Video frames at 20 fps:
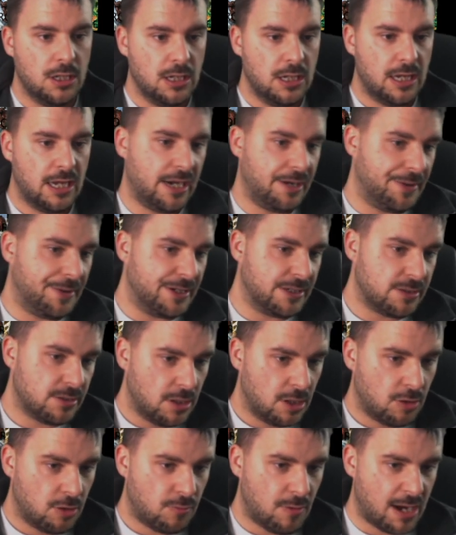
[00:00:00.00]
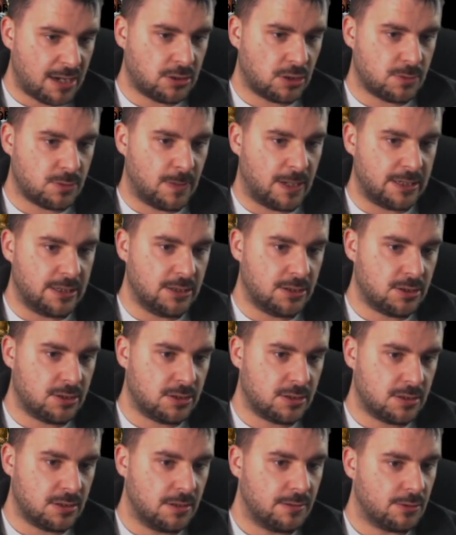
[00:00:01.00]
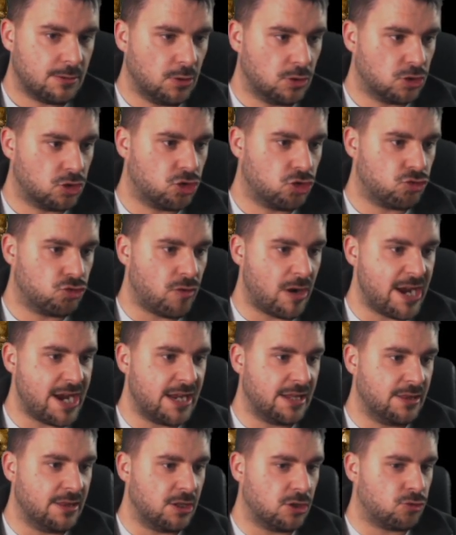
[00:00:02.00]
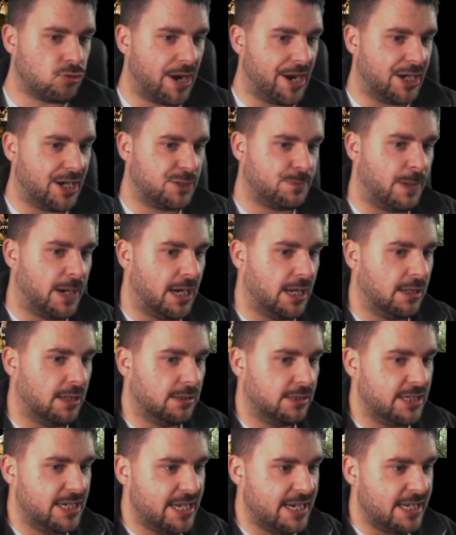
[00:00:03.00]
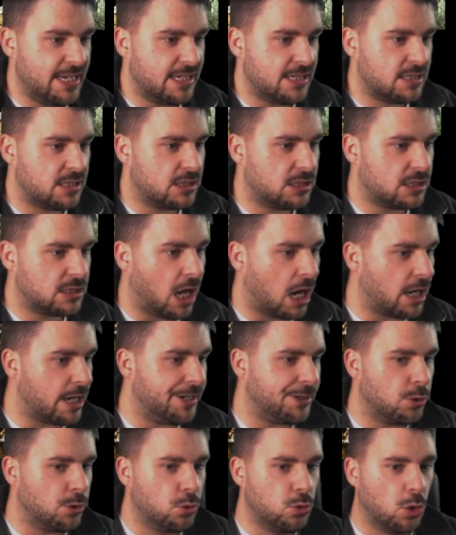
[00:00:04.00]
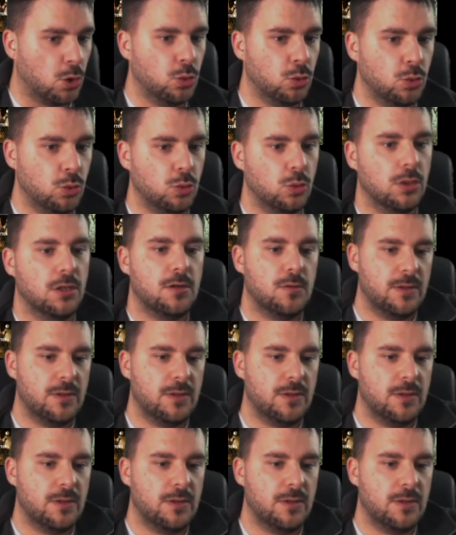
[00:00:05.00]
Anyways, Rakdos Madness goes straight in the trash pile. It is doggy doo-doo.